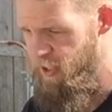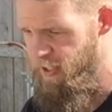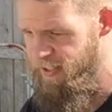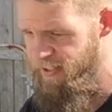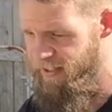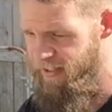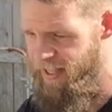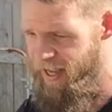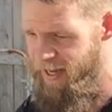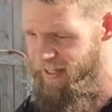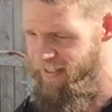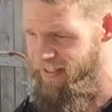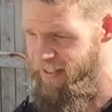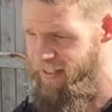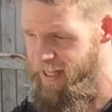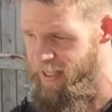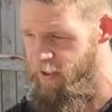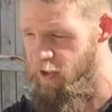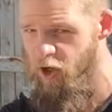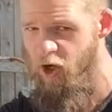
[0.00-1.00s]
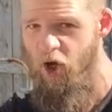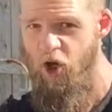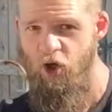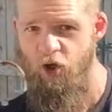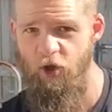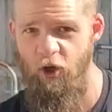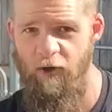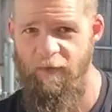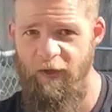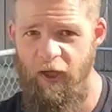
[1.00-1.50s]
they slide together,
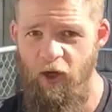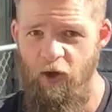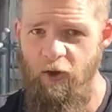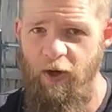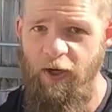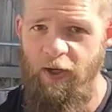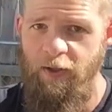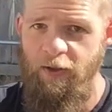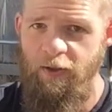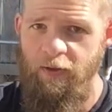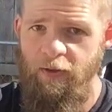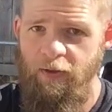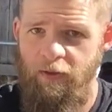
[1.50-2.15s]
sort of like going